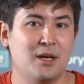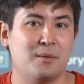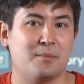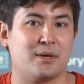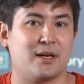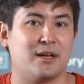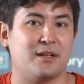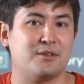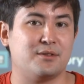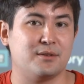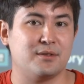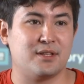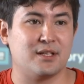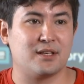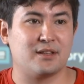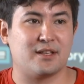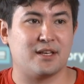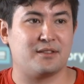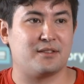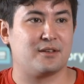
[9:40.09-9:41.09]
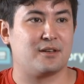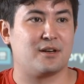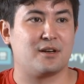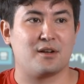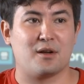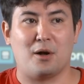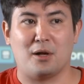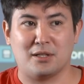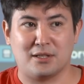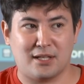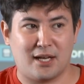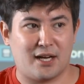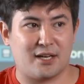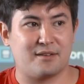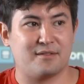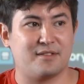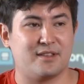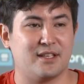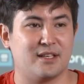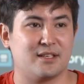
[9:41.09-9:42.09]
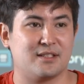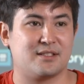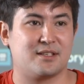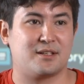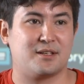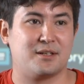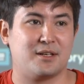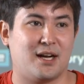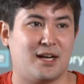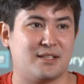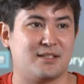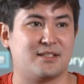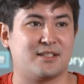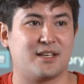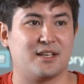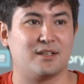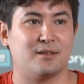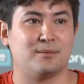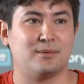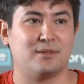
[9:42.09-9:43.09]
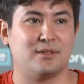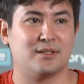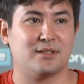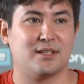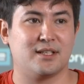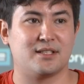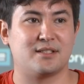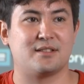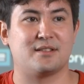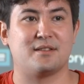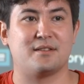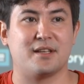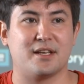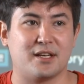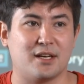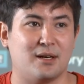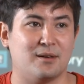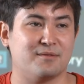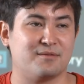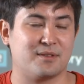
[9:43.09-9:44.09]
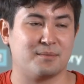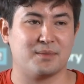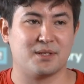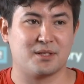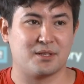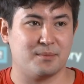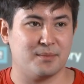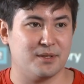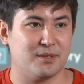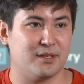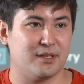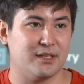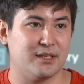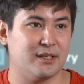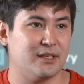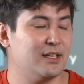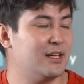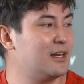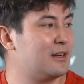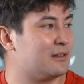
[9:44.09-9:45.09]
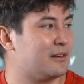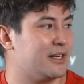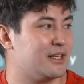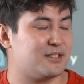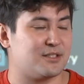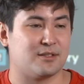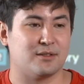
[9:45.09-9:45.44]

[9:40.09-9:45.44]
But I do think that there are a lot of things that are not scalable unless they come from the community, right?